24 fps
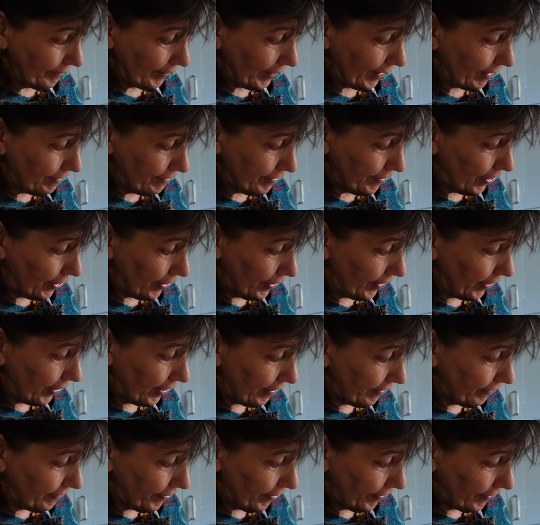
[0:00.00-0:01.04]

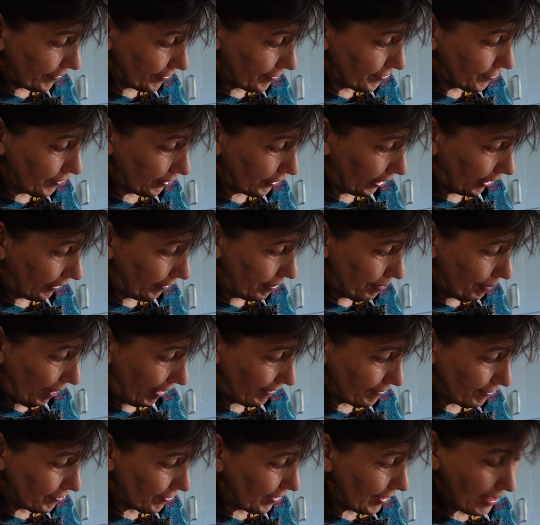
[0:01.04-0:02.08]
for the sugar
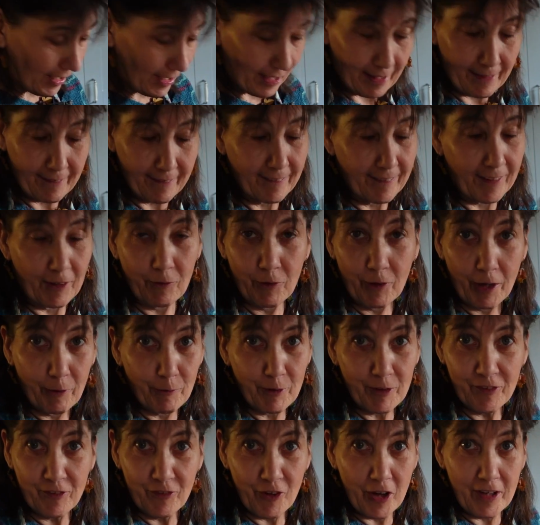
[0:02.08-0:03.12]
amount is that when I
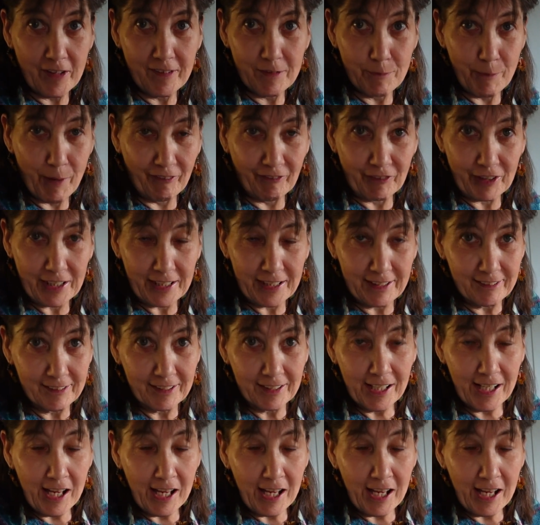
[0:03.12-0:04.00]
was first married,